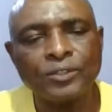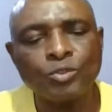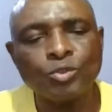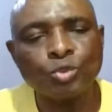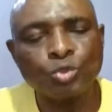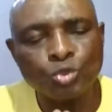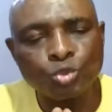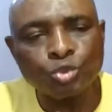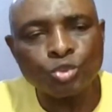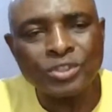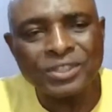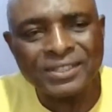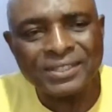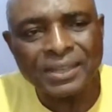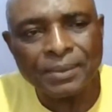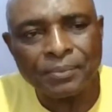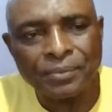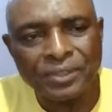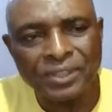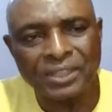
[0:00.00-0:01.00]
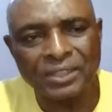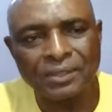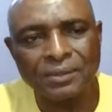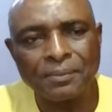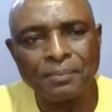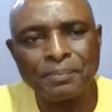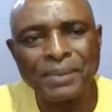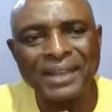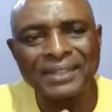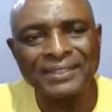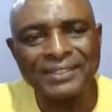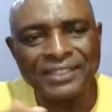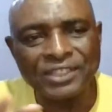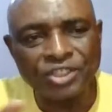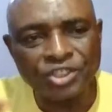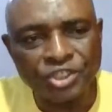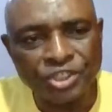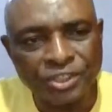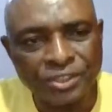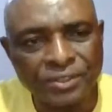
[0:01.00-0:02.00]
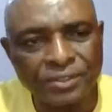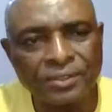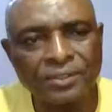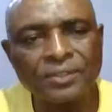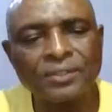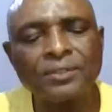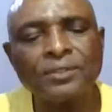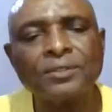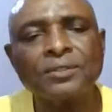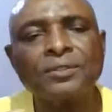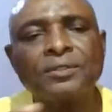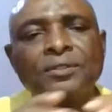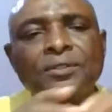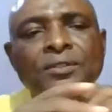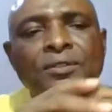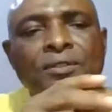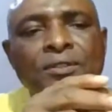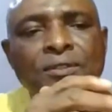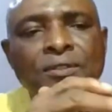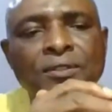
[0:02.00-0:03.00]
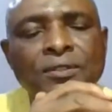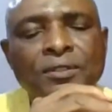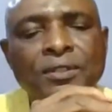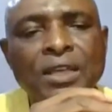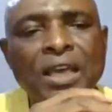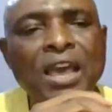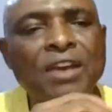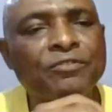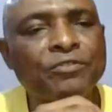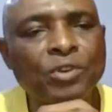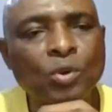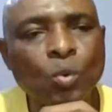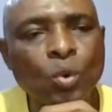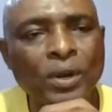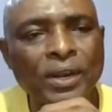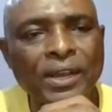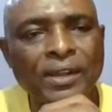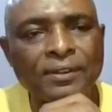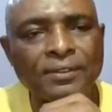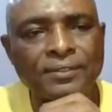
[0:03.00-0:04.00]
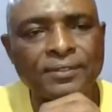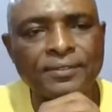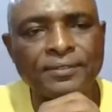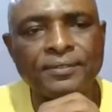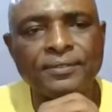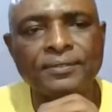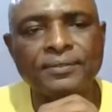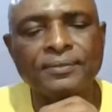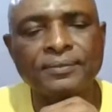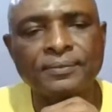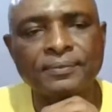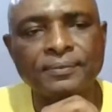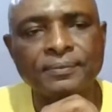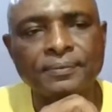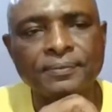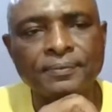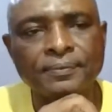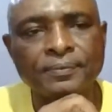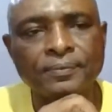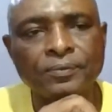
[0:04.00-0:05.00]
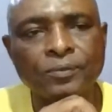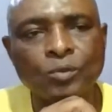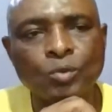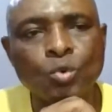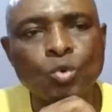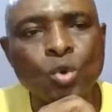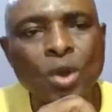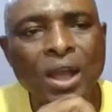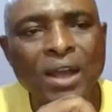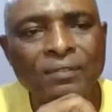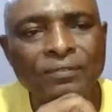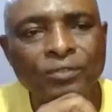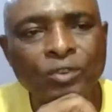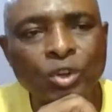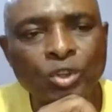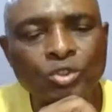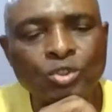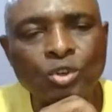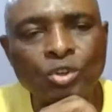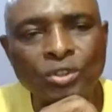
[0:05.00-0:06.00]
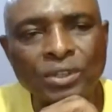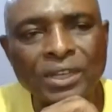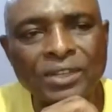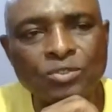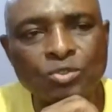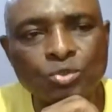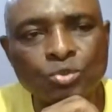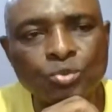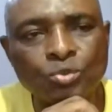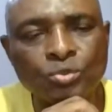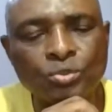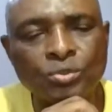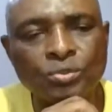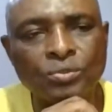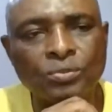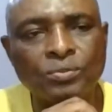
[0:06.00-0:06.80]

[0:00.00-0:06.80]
to do the same thing by teaching everyone else who have not understood